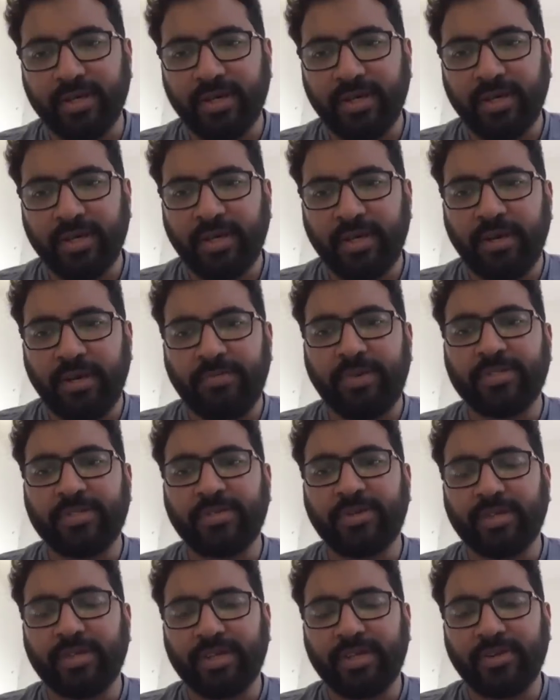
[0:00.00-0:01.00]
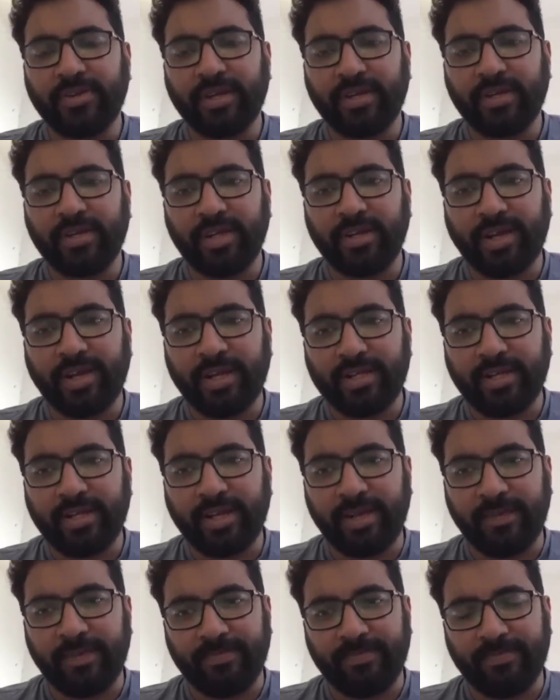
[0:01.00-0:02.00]
Based on that, you can allocate the
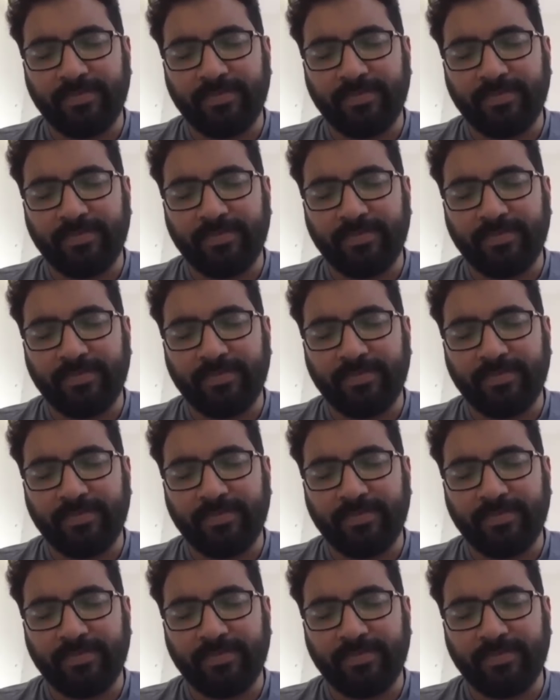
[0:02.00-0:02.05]
time.